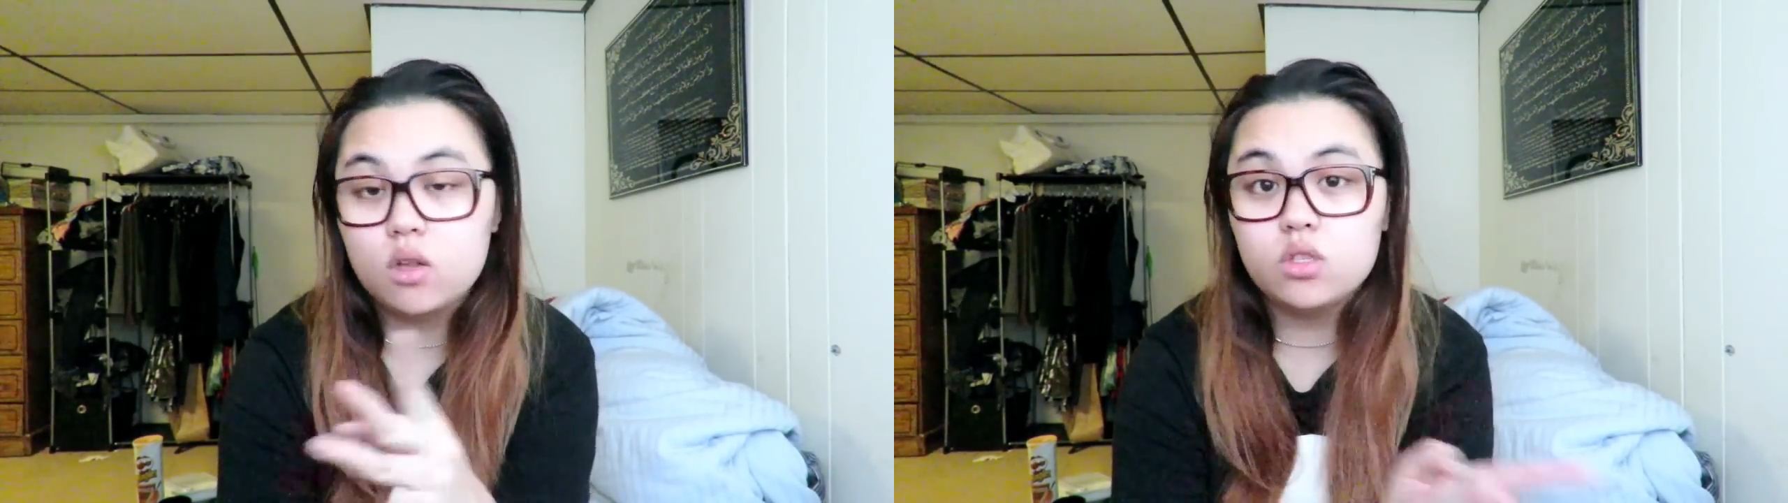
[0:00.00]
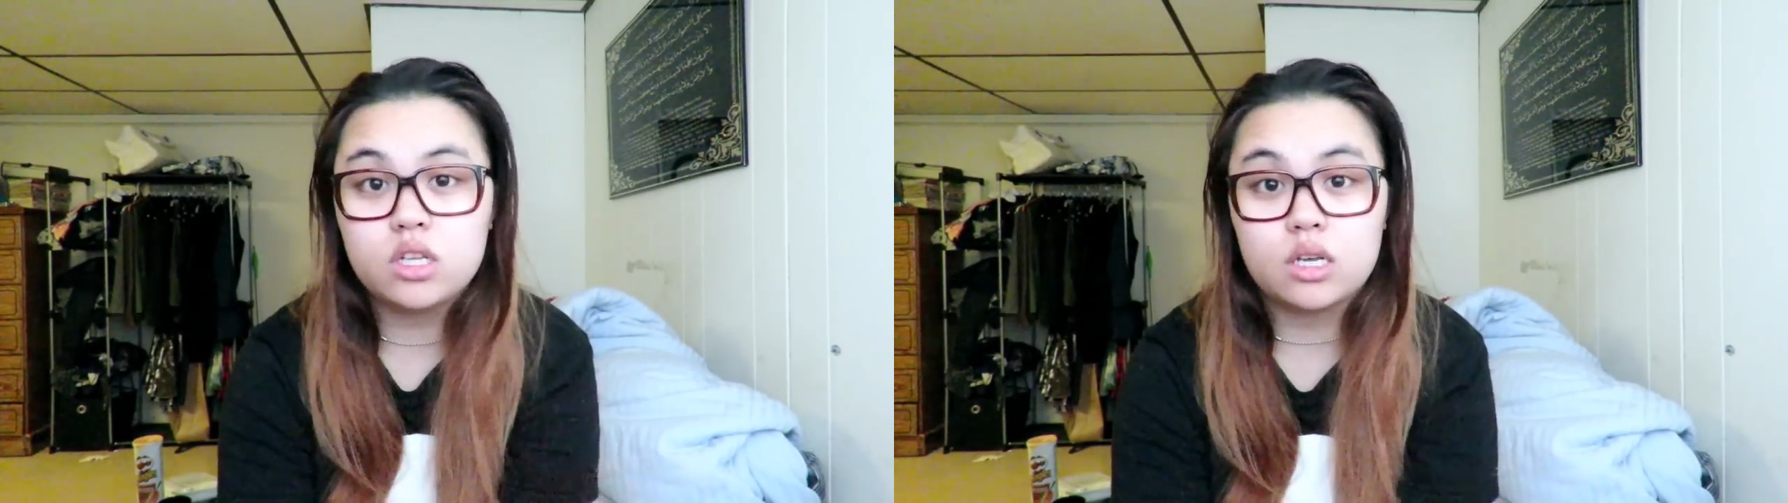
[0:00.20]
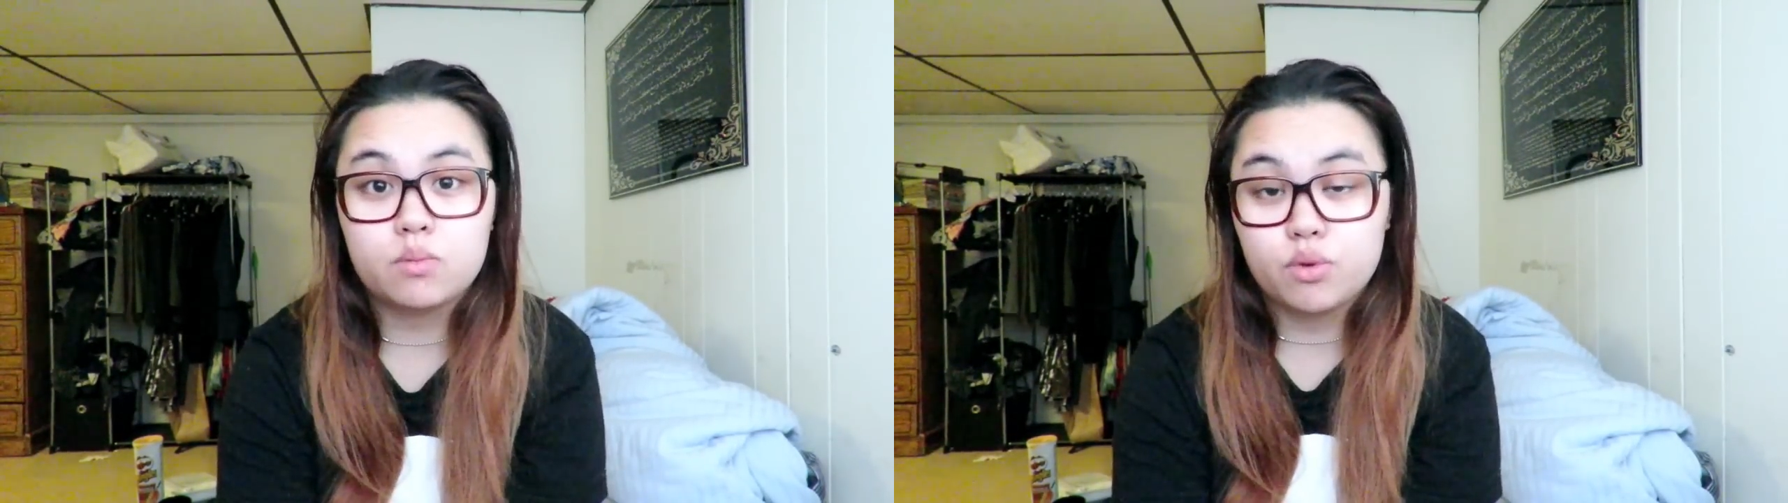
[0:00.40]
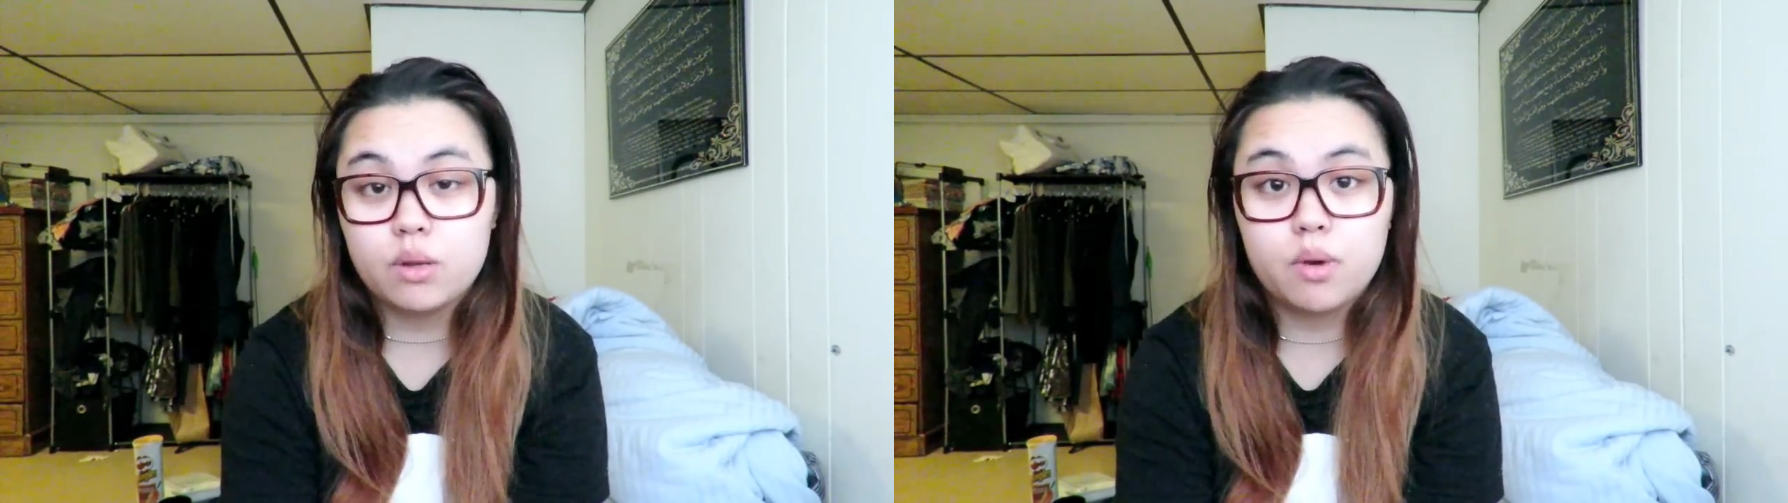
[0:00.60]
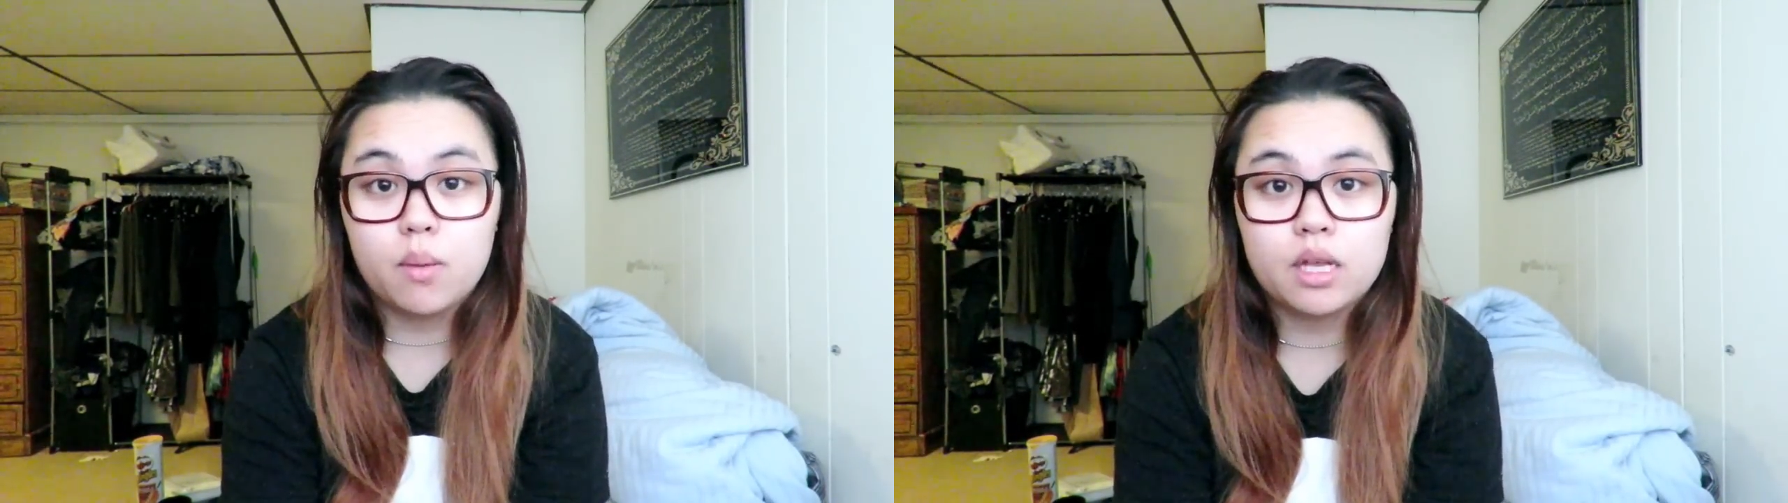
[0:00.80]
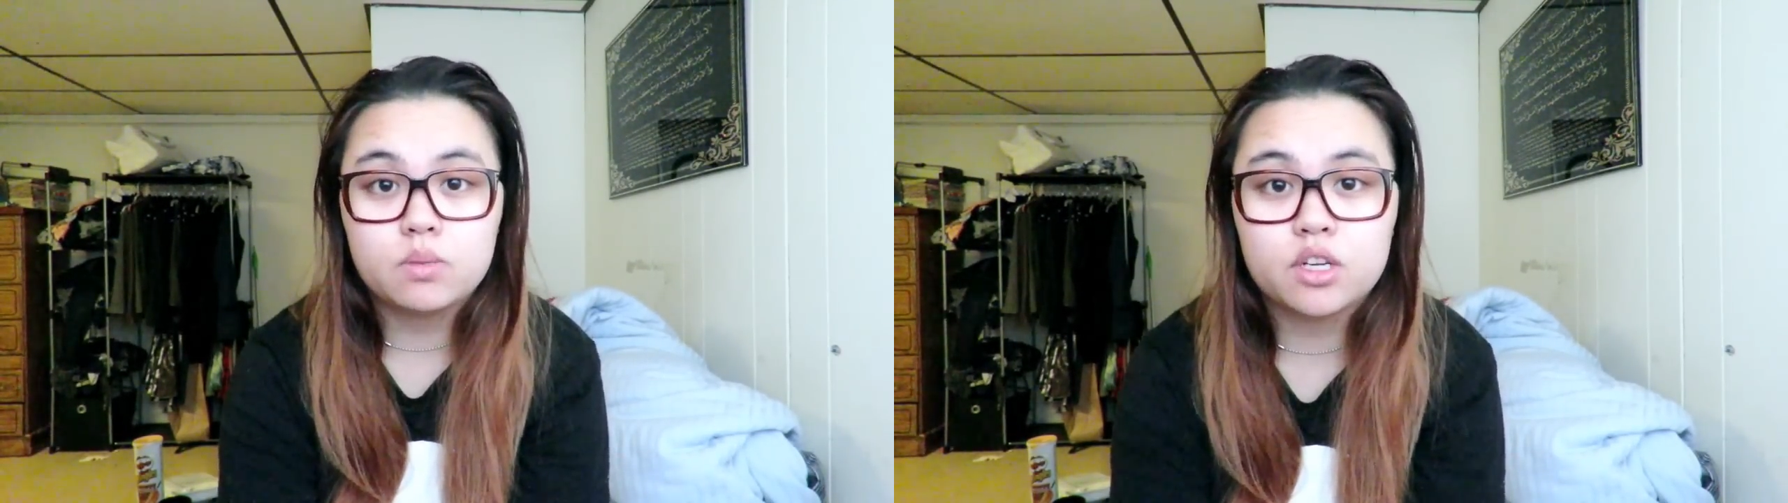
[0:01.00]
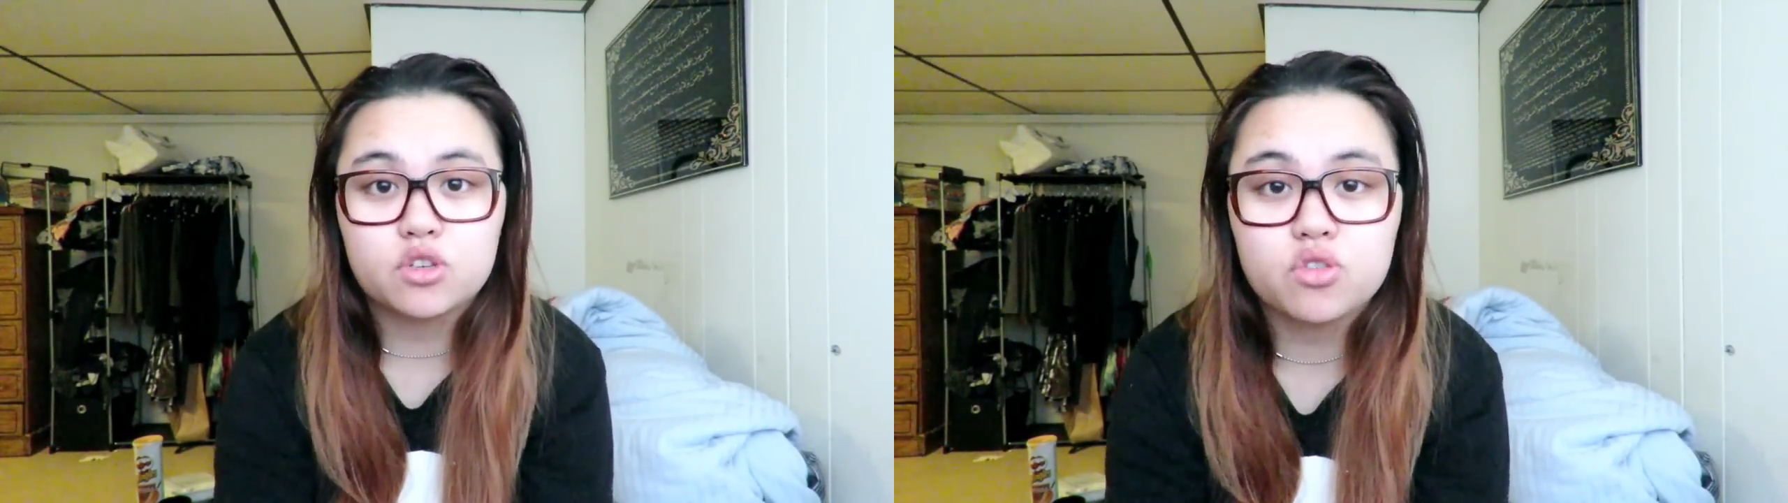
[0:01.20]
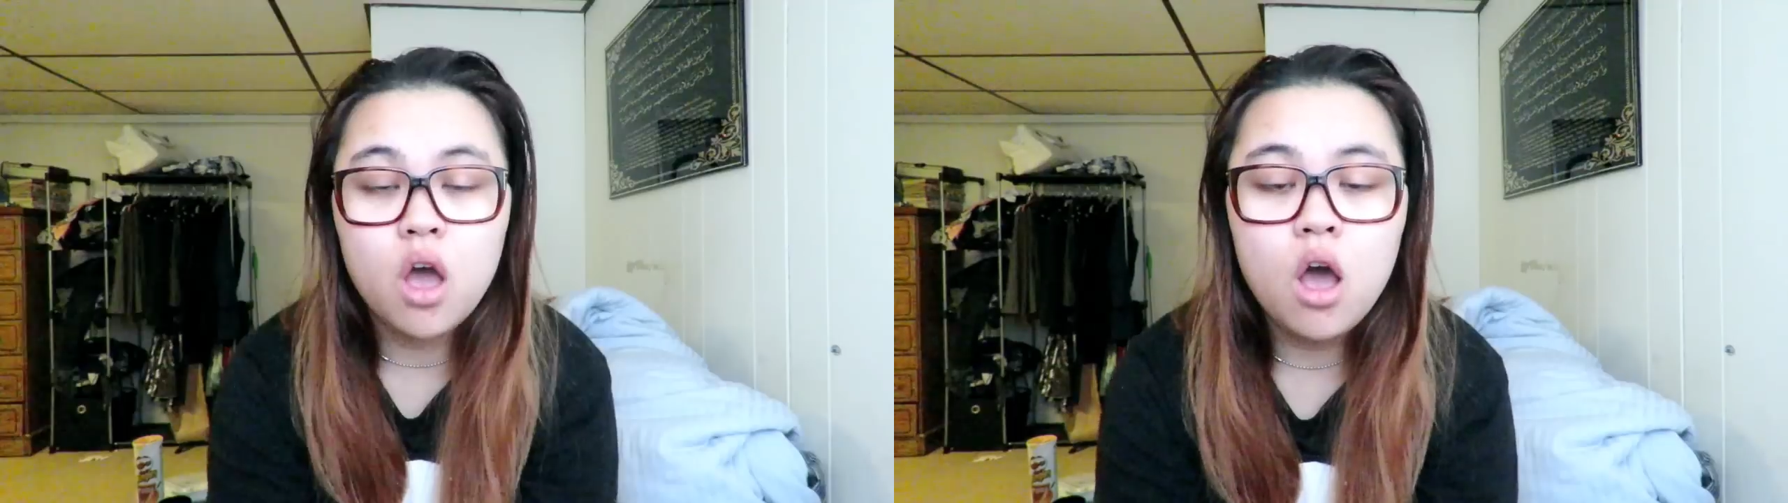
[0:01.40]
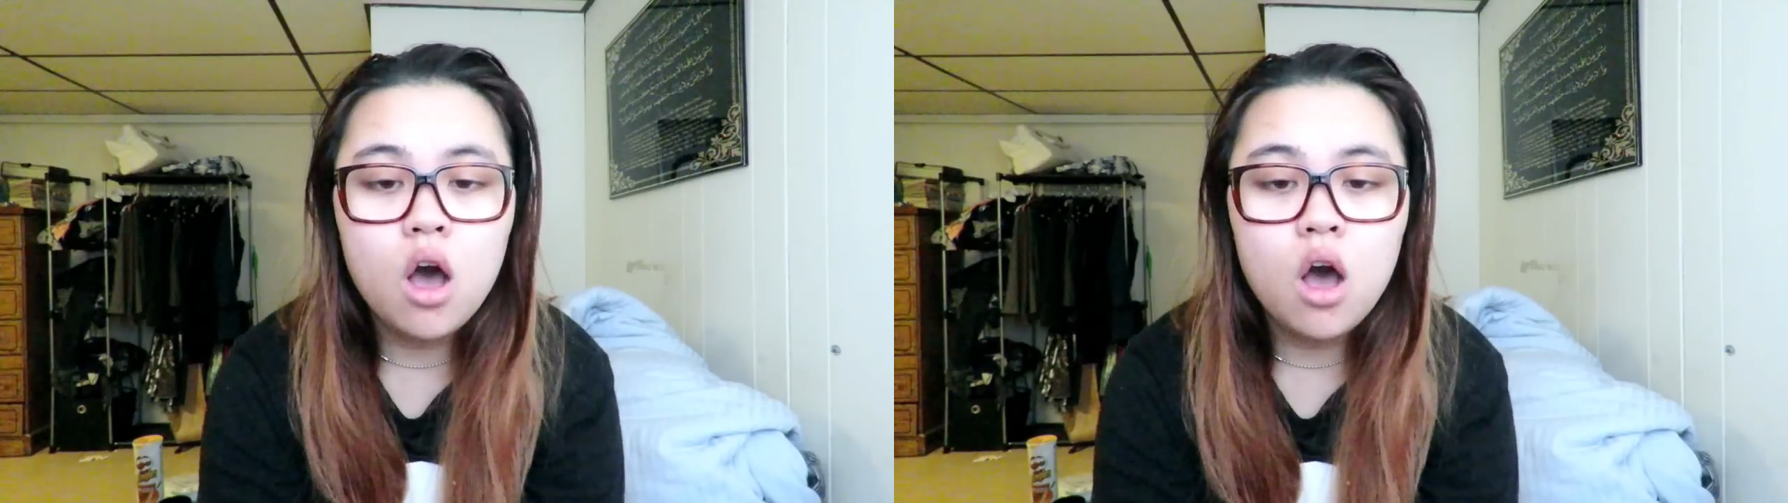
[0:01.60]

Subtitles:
and it was take pretty bomb ass pictures.